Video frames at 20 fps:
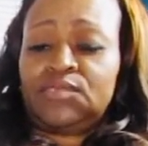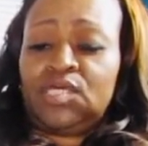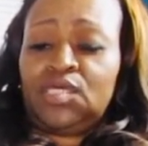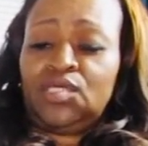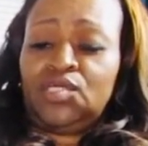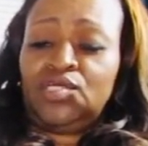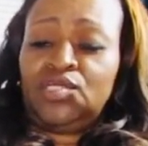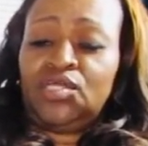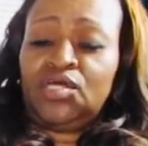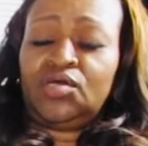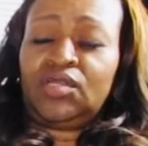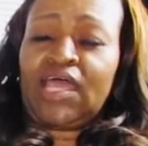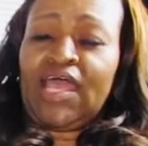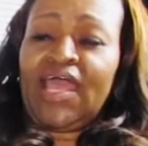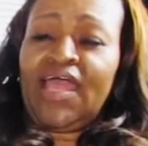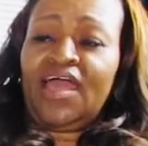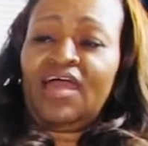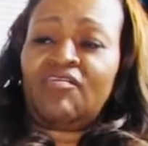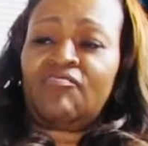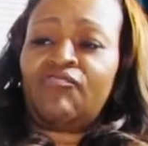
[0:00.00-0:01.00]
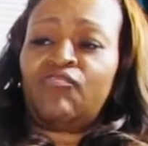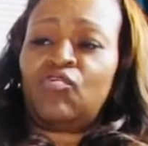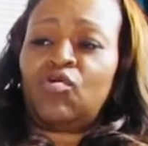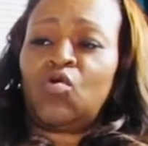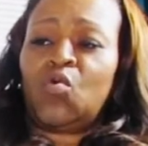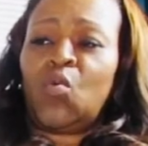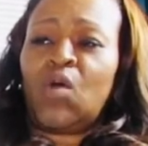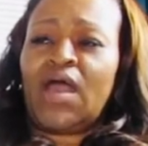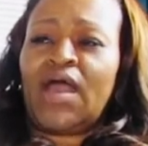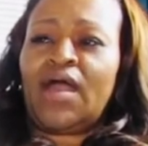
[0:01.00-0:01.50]
you know, to have for
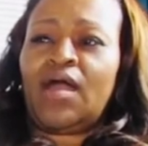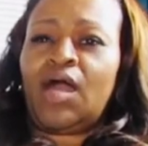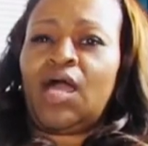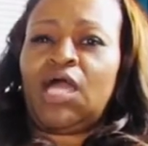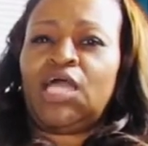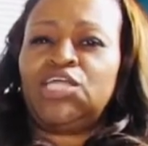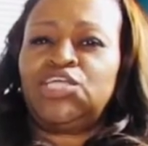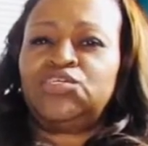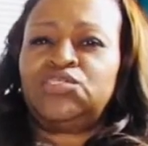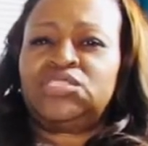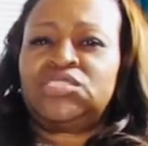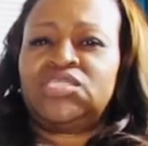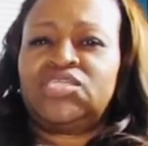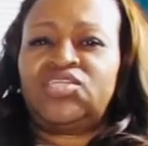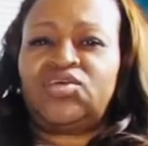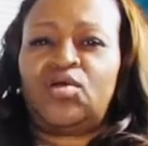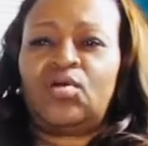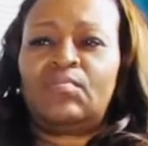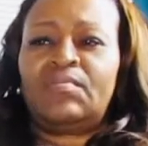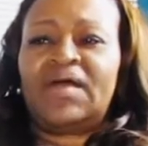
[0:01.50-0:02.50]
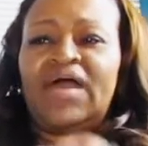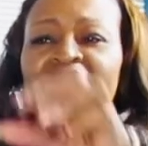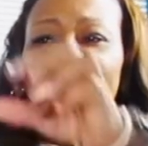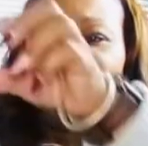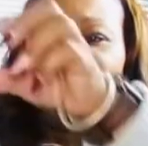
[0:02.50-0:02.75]
a while. I usually don't buy